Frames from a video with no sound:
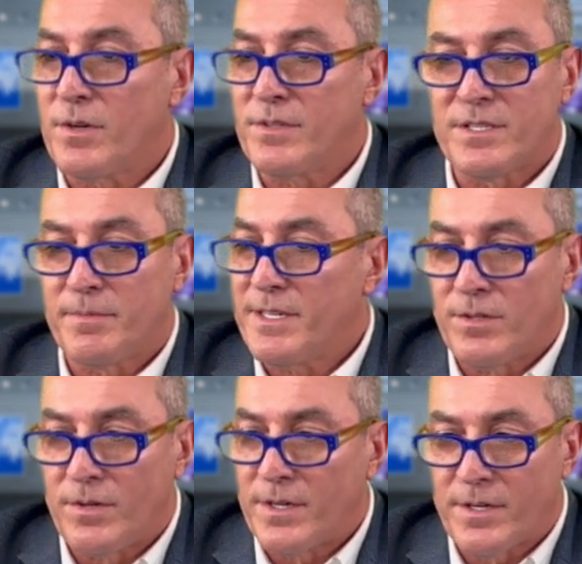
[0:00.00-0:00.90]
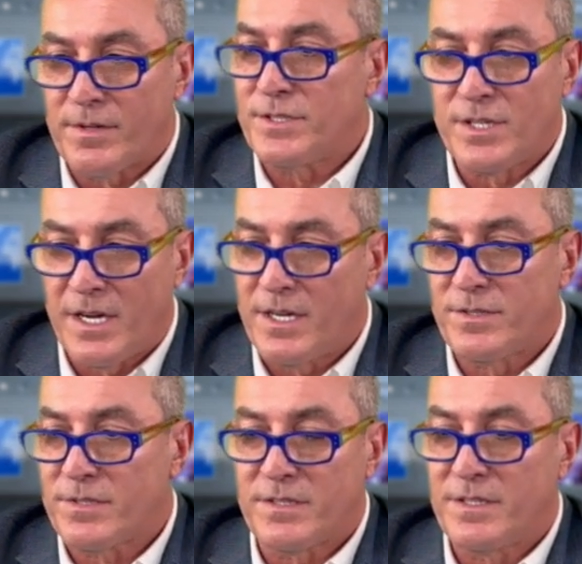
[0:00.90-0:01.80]
You don't need to be a lawyer or a
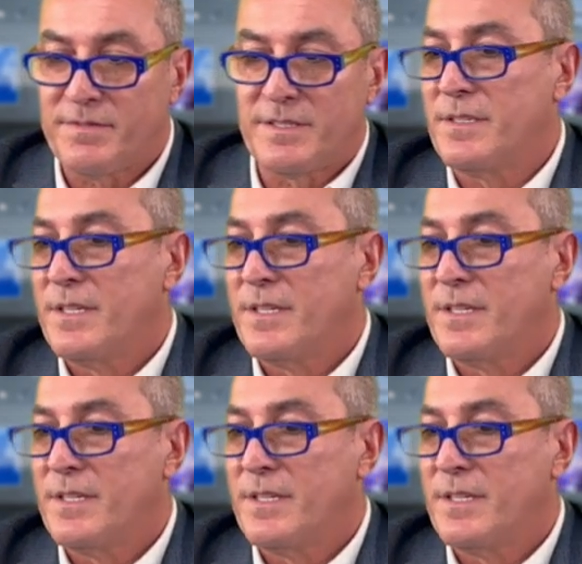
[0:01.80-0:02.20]
judge or even